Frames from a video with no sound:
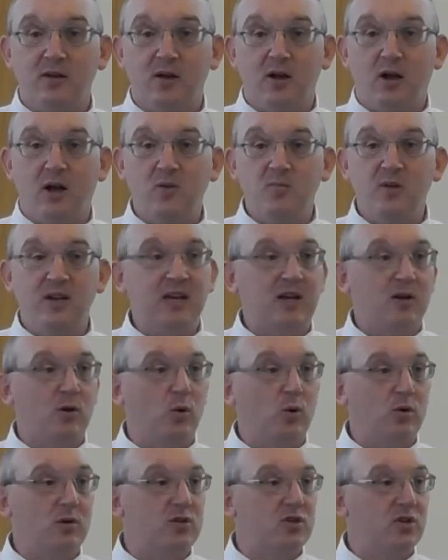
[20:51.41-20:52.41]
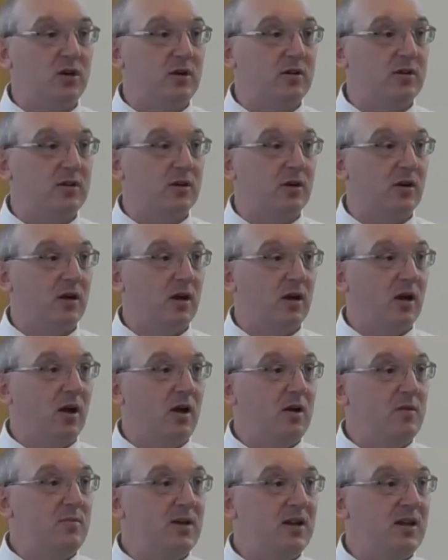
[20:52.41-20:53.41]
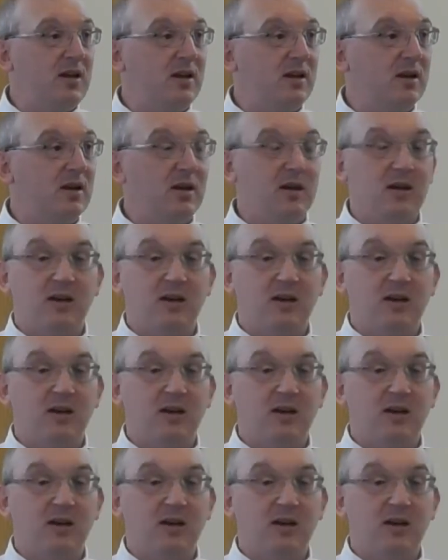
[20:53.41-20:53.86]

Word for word: How many courts aren't there? How many